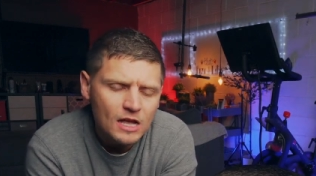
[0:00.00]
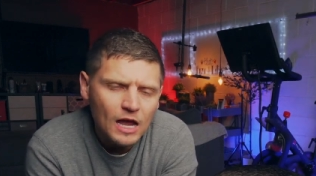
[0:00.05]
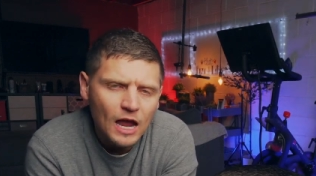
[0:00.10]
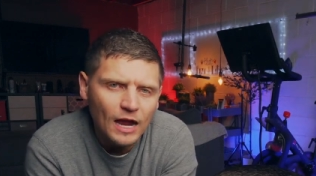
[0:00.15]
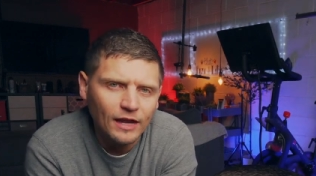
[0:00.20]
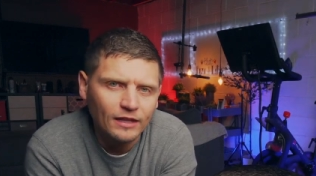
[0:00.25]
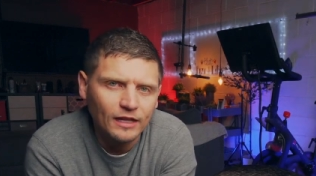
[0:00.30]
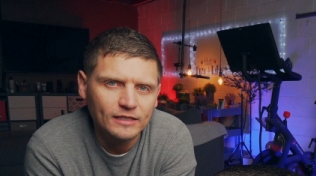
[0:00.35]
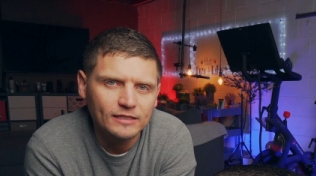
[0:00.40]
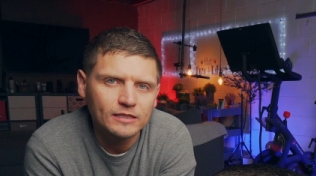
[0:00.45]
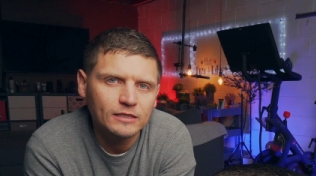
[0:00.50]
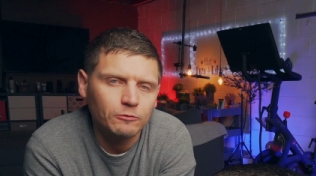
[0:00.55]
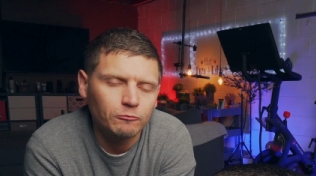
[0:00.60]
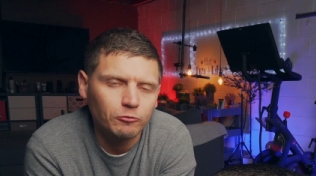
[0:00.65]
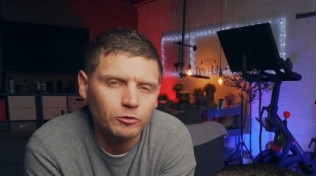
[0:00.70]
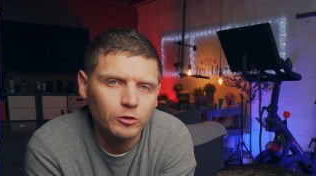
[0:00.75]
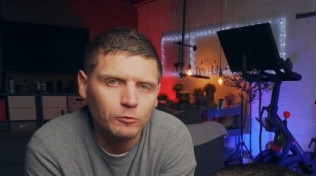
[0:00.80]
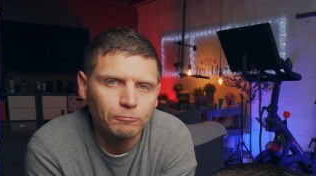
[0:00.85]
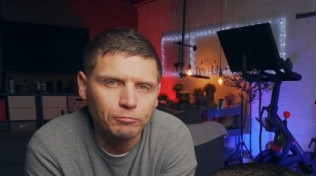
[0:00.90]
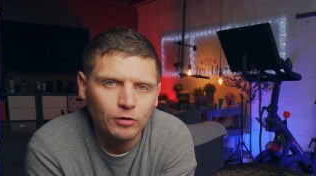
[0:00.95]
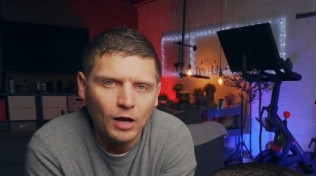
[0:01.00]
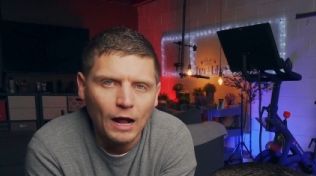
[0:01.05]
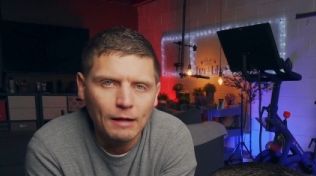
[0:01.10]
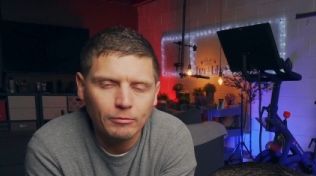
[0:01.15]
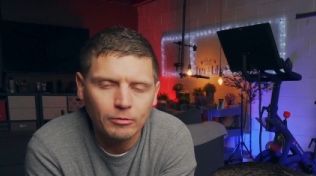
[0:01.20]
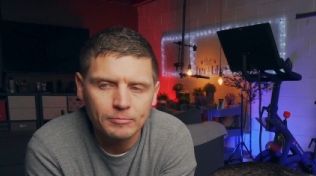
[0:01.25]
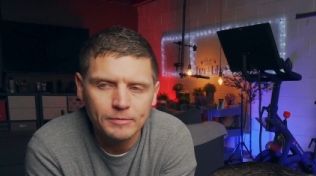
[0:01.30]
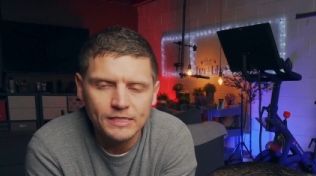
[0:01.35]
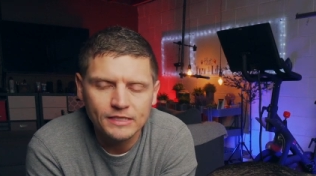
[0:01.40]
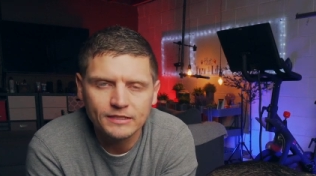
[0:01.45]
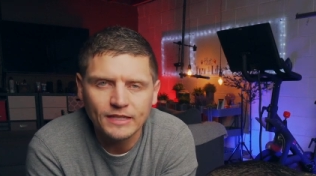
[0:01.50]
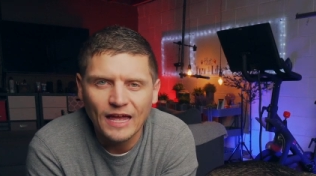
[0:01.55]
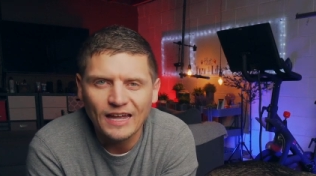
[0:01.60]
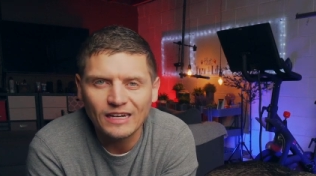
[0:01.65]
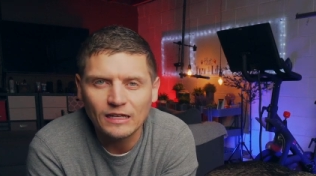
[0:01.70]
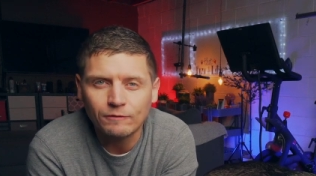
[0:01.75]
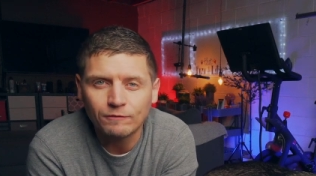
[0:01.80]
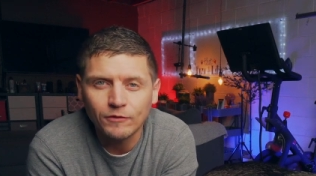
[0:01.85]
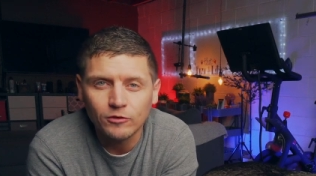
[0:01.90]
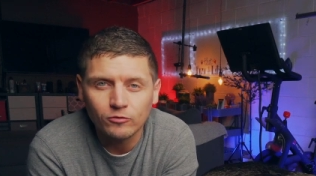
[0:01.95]
And that's the real problem, is
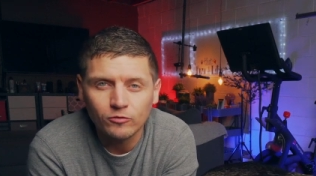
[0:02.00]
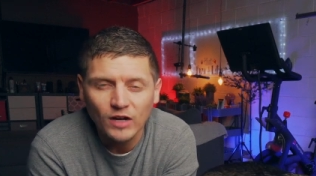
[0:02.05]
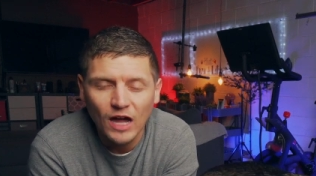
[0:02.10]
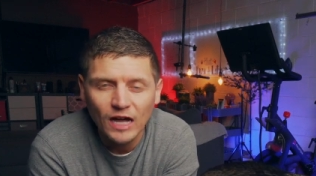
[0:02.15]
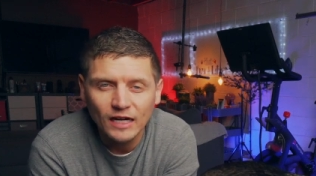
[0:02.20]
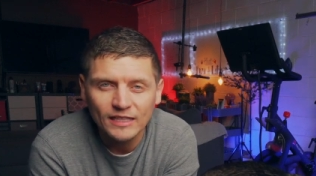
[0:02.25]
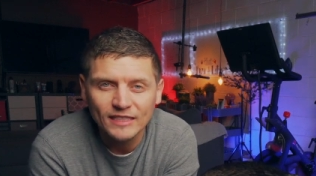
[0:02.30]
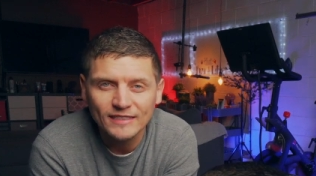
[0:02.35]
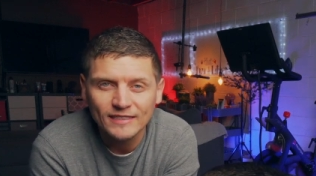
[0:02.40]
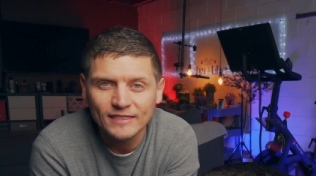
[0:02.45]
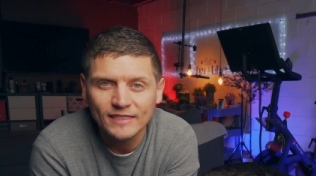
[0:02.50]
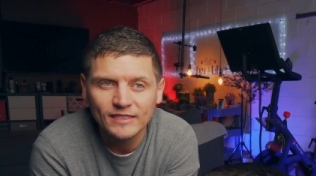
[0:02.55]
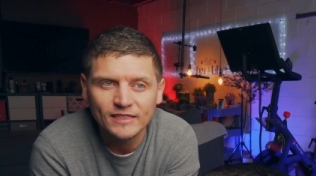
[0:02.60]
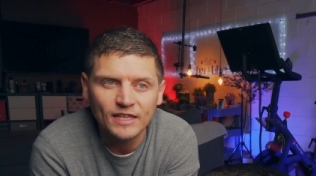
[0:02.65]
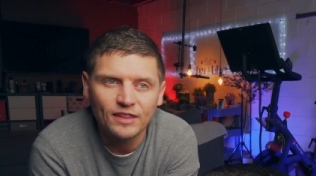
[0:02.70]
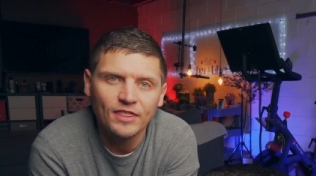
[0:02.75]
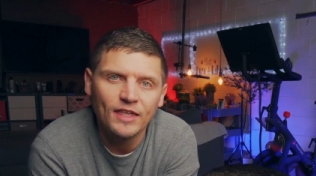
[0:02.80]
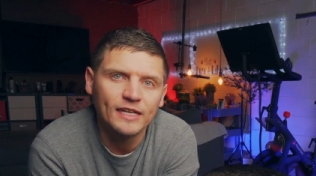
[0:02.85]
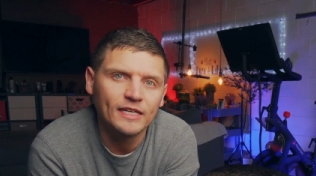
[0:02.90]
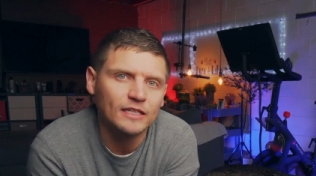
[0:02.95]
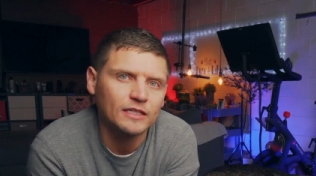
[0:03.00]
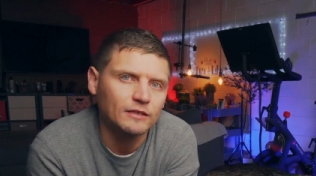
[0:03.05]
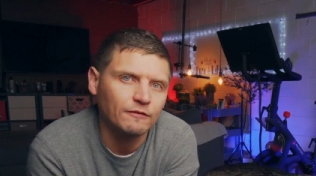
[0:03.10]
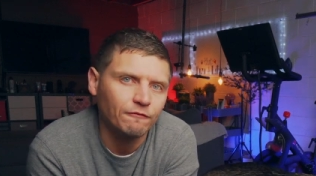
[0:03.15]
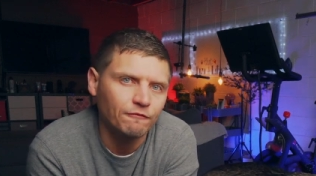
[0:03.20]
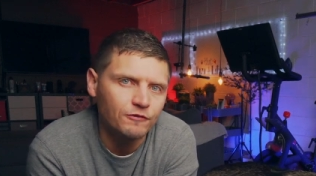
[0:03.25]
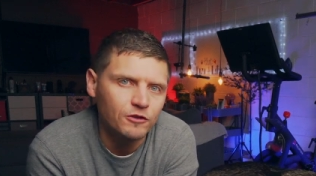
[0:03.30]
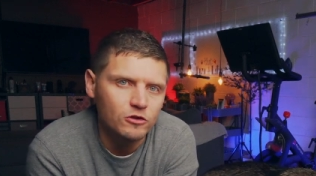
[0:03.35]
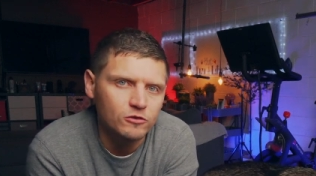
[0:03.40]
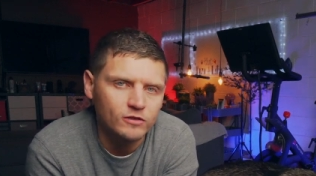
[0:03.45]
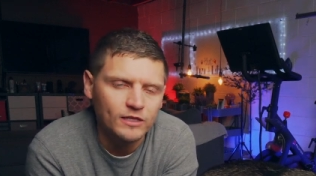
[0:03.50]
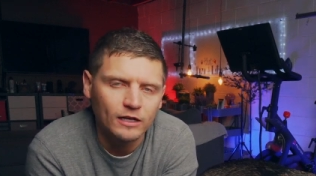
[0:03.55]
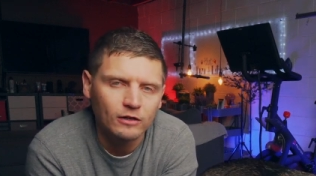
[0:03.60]
that if you're not consistent, they get confused.